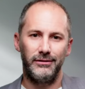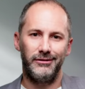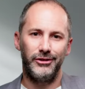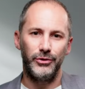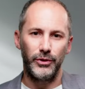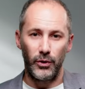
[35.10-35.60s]

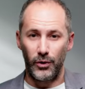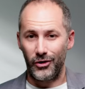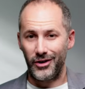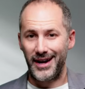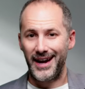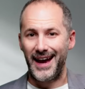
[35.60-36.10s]
you no
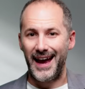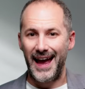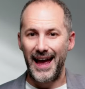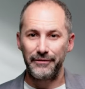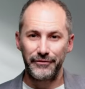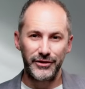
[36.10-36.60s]
longer
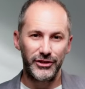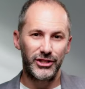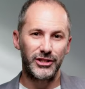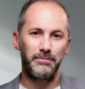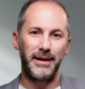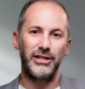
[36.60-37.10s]
have the
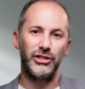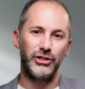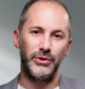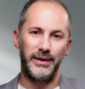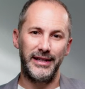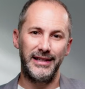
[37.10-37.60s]

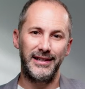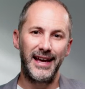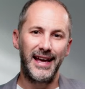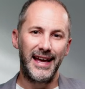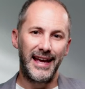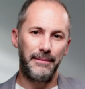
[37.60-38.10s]
space you need,
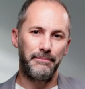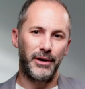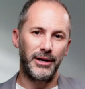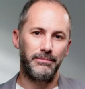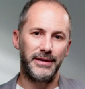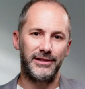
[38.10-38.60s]
it
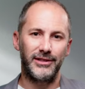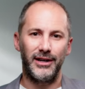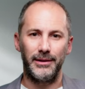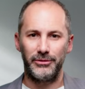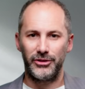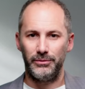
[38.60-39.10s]
might be
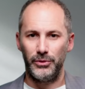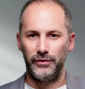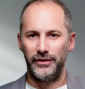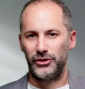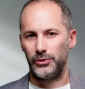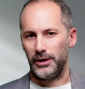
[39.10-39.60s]
time to
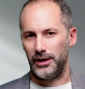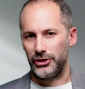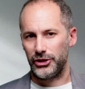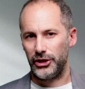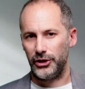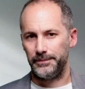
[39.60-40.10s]
move into a
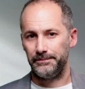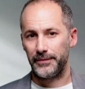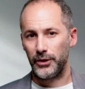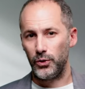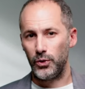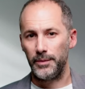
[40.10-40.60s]
larger home.
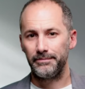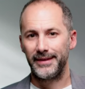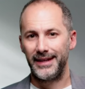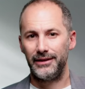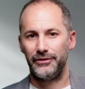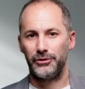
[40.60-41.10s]
Or,
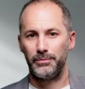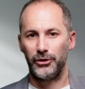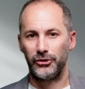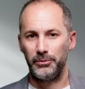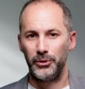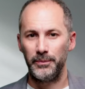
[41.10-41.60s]
if it's
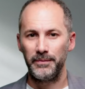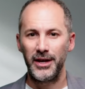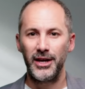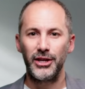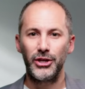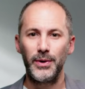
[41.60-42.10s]
possible,
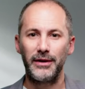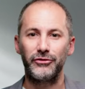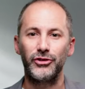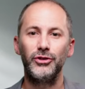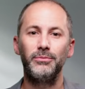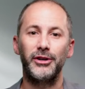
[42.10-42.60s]
you have
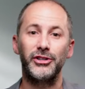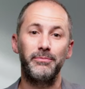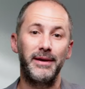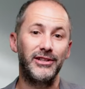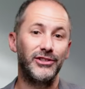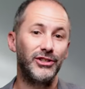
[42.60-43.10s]
too much
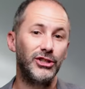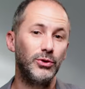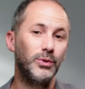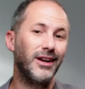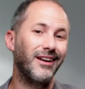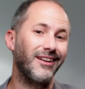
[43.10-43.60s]
space and
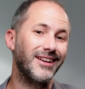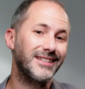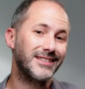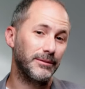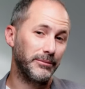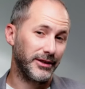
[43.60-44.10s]
you would
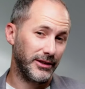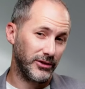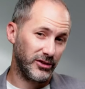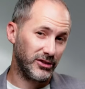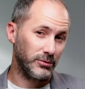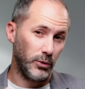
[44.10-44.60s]
like something
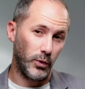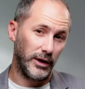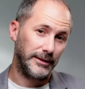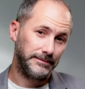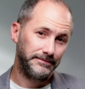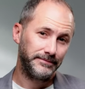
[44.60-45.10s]

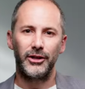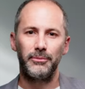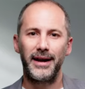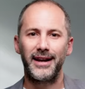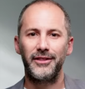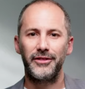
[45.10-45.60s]
smaller. No
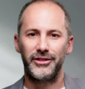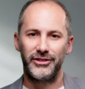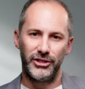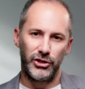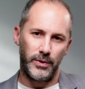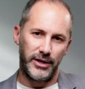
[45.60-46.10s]
matter the
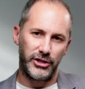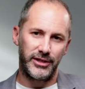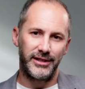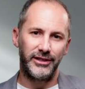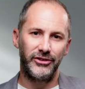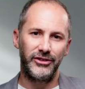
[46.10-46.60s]
situation,
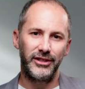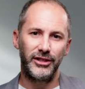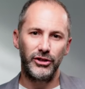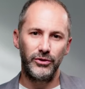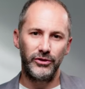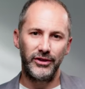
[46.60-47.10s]
consider
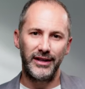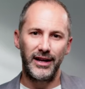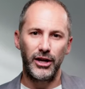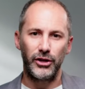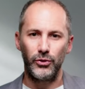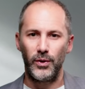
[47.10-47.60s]

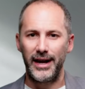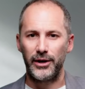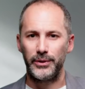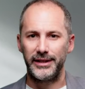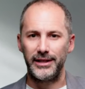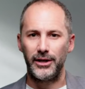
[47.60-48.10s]
using your
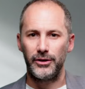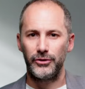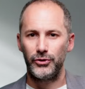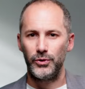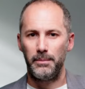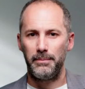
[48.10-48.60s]
equity
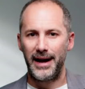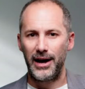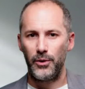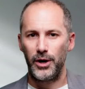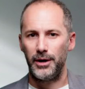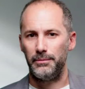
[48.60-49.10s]
to
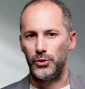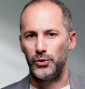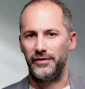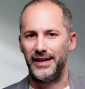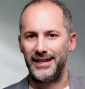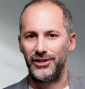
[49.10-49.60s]
power a
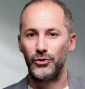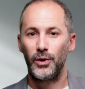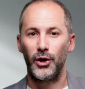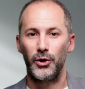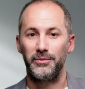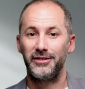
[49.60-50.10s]
move into
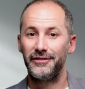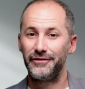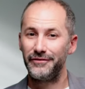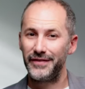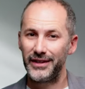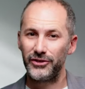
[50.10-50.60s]
a home that
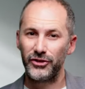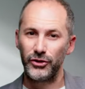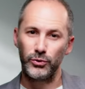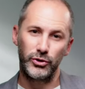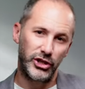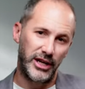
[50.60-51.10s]
fits
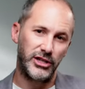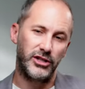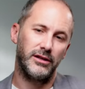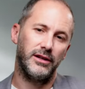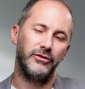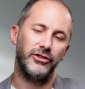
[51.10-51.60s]
your
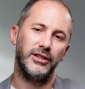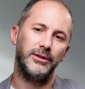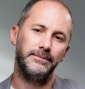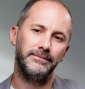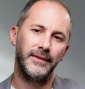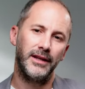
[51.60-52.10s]
changing
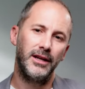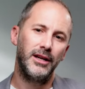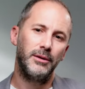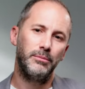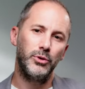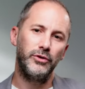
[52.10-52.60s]
lifestyle.
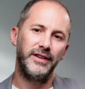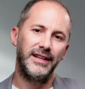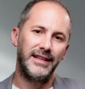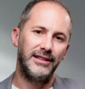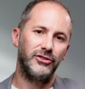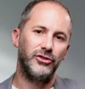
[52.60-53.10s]

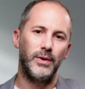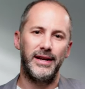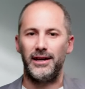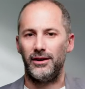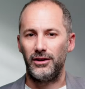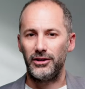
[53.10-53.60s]
Moving into
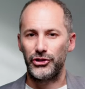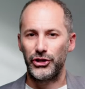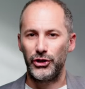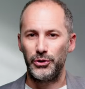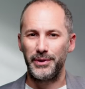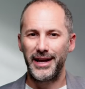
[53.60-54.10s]
a larger
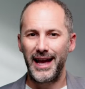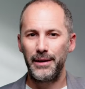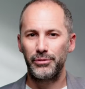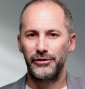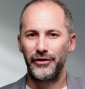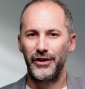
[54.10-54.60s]
home
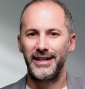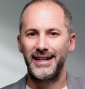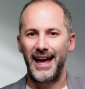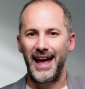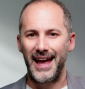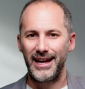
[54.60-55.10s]
can
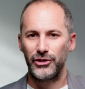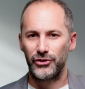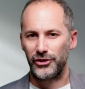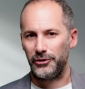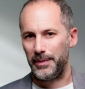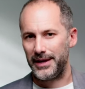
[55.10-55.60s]
provide
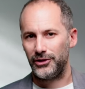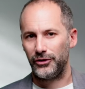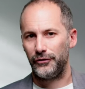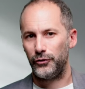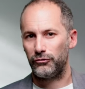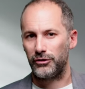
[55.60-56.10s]
extra space
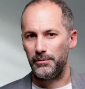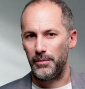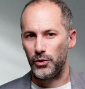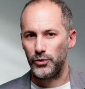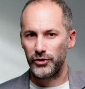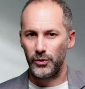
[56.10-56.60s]
for
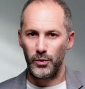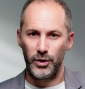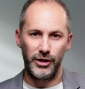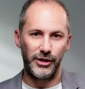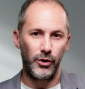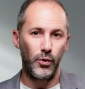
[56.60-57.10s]
remote
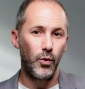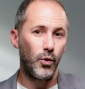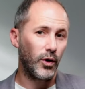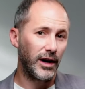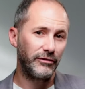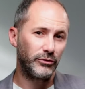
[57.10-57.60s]
work
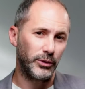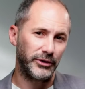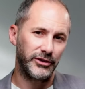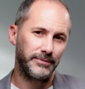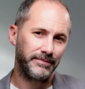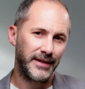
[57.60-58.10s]
or loved
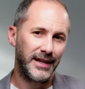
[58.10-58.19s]
ones.